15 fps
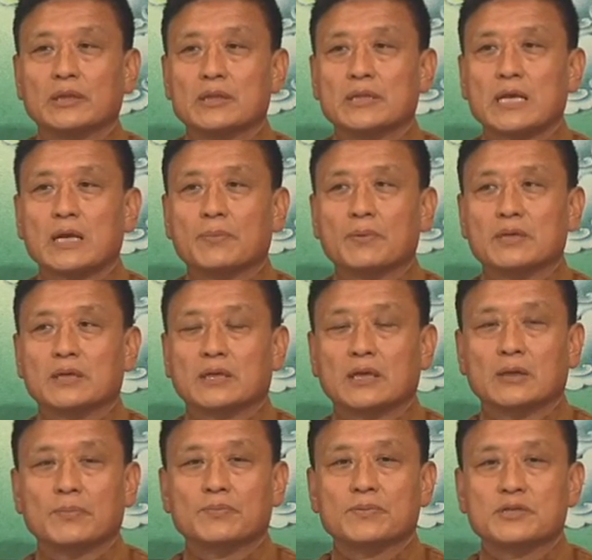that
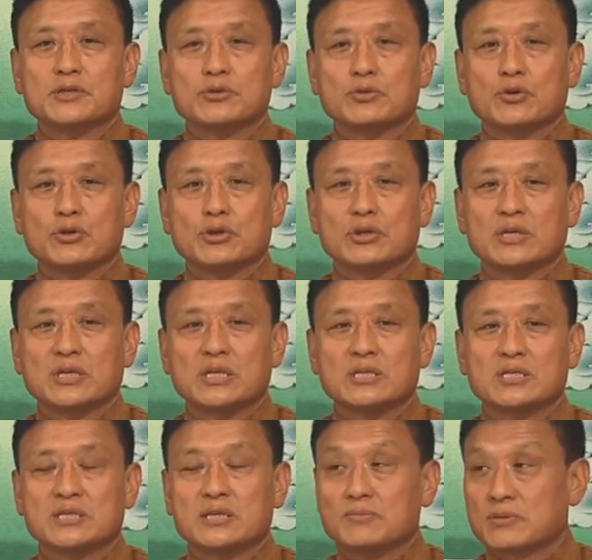particular situation
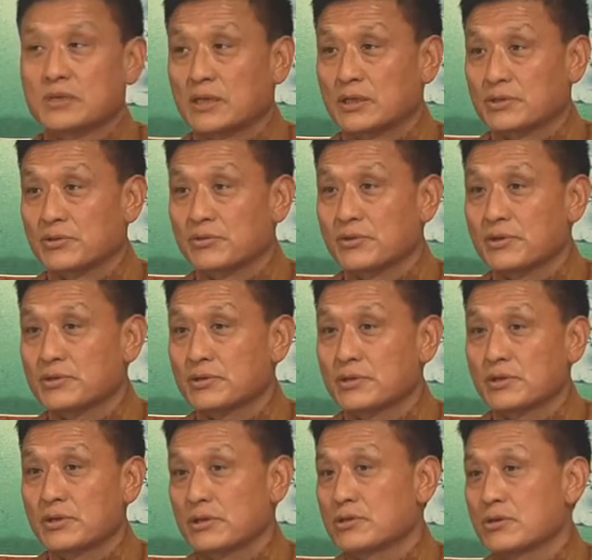needs, seems like generosity,
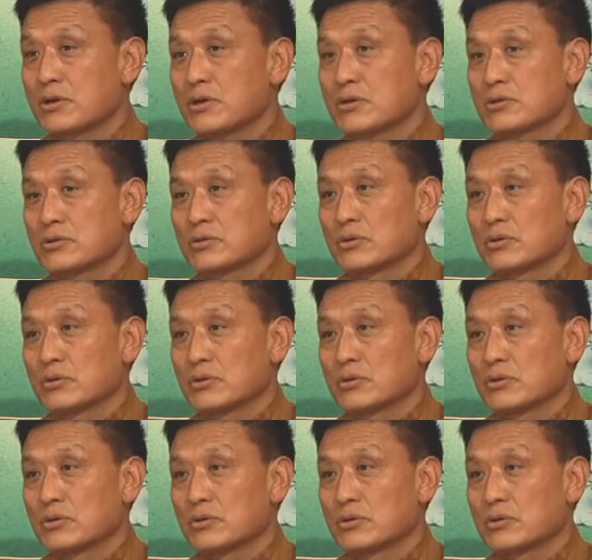and it's not.